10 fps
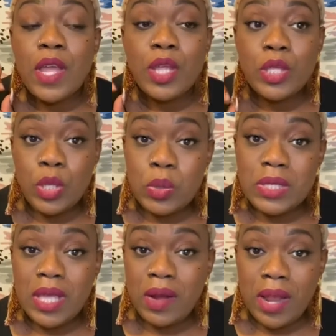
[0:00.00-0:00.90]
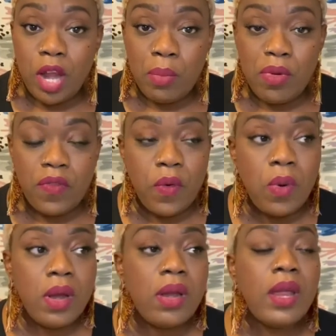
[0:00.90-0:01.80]
used their hair
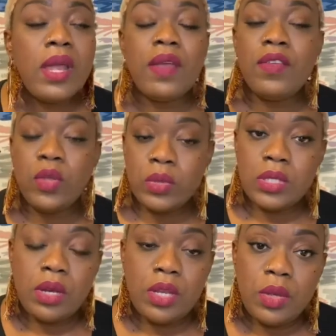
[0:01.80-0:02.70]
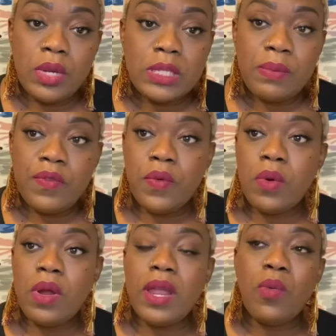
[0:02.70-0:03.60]
before, used their units
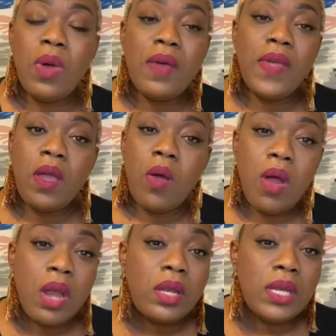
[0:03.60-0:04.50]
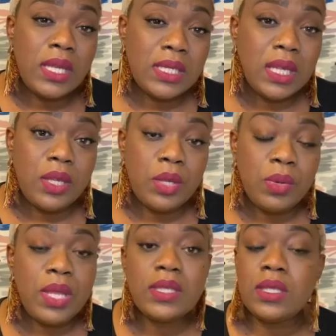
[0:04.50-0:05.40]
before. And while they are decent
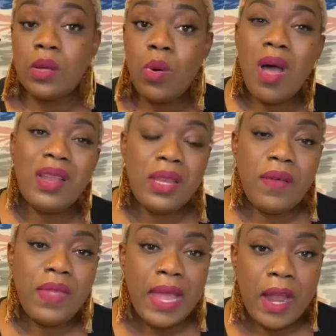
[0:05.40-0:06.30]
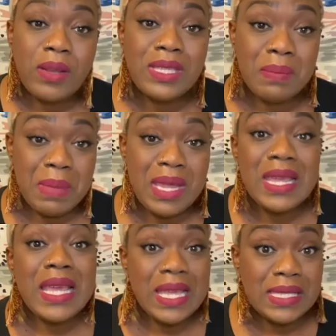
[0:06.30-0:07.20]
units, the quality of the hair to me
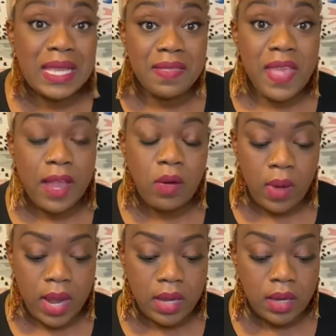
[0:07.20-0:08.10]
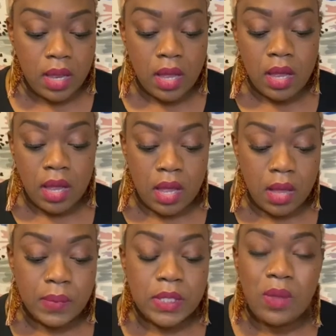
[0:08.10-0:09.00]
isn't that great.
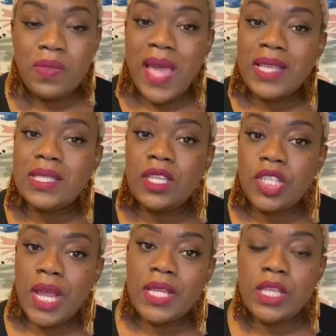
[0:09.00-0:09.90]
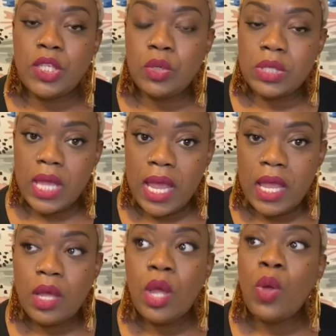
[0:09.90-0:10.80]
So that's the chance that you
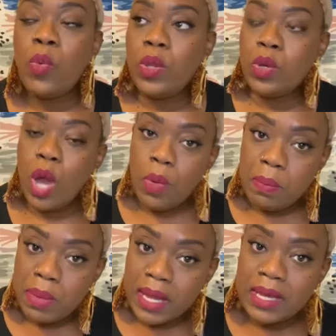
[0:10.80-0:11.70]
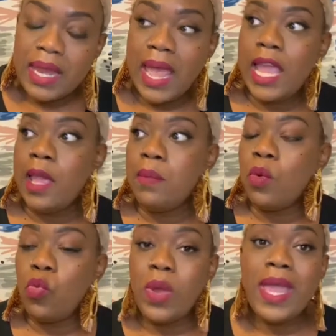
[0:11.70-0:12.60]
take when you go with big
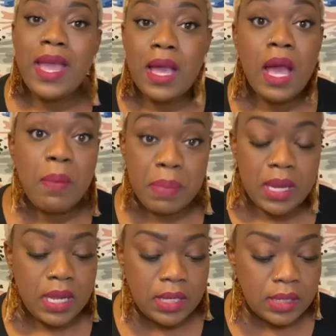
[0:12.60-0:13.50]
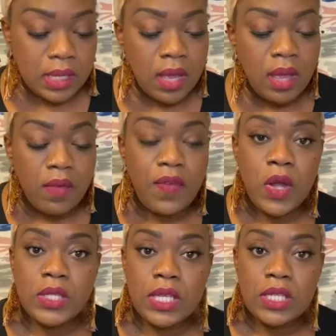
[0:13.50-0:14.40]
name wig companies
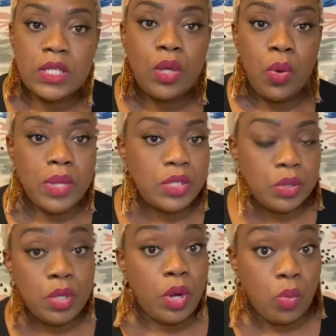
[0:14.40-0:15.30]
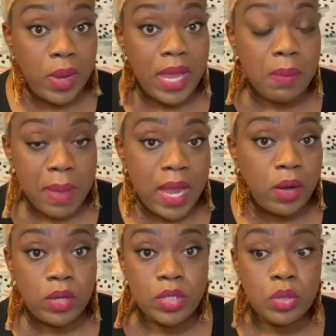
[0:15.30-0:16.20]
versus going to your wig
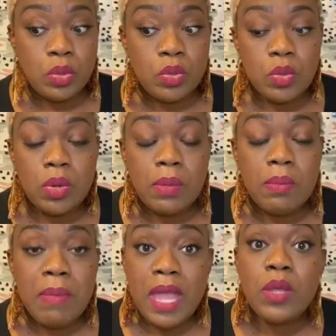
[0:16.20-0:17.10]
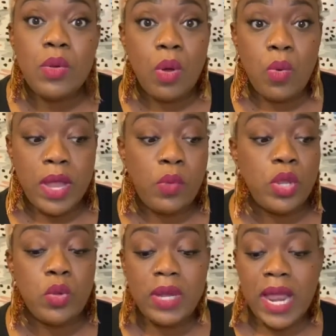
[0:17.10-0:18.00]
maker to make you a wig where
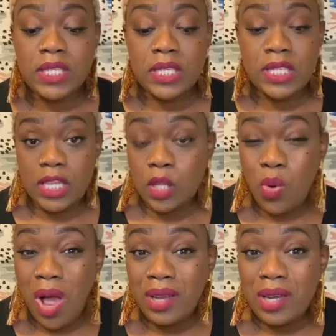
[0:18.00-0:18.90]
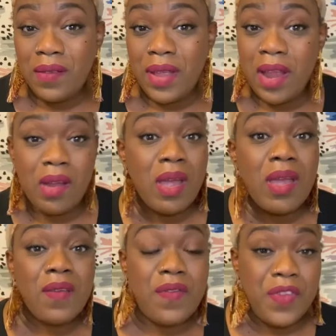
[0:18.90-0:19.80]
you can actually see the quality of the hair,
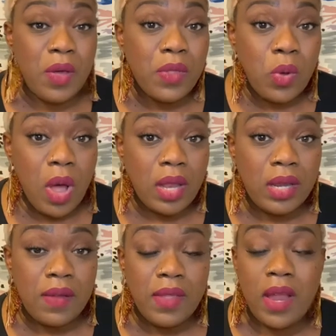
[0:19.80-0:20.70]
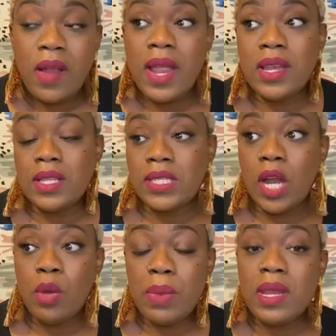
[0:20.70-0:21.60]
feel the quality of the hair, and
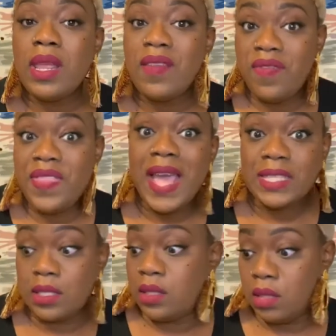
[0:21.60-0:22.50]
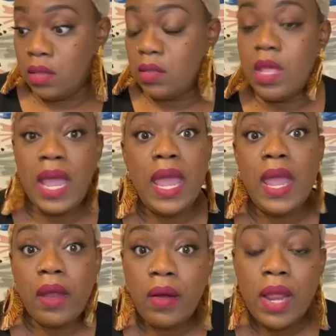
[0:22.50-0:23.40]
determine if that's the
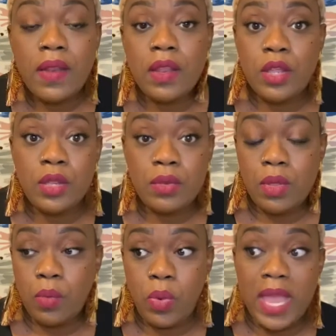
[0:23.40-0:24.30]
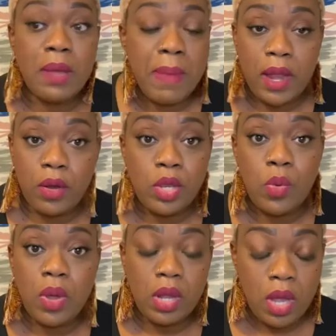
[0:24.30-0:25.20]
hair and the wig maker you
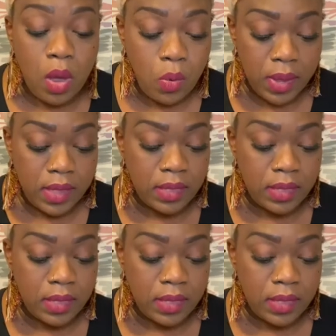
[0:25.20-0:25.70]
want to go with.